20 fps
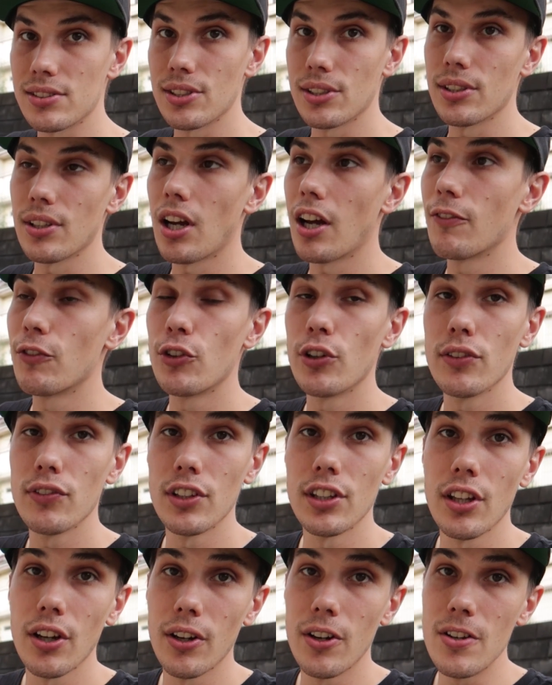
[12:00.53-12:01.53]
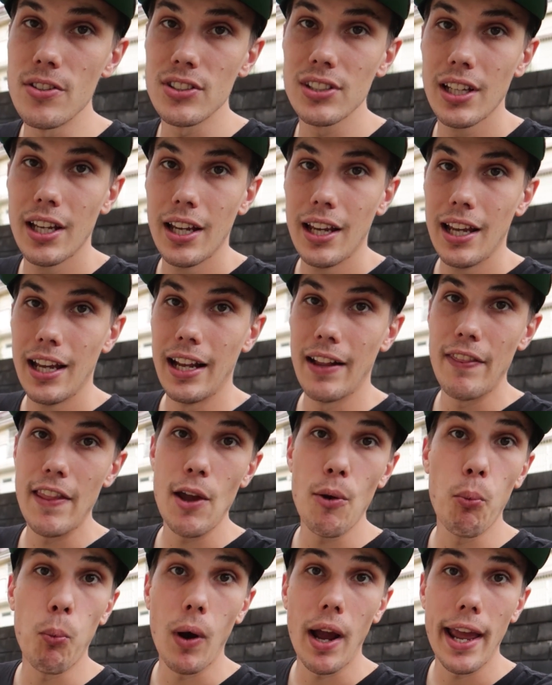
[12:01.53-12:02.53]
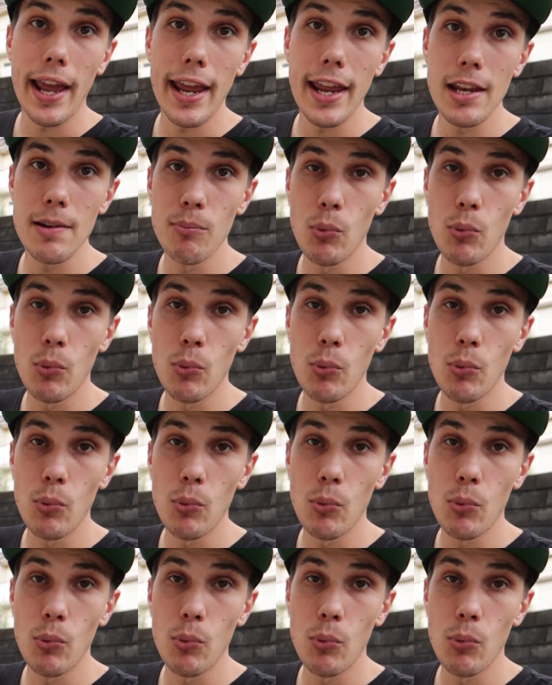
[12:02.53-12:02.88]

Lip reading: do. I've driven those and they're way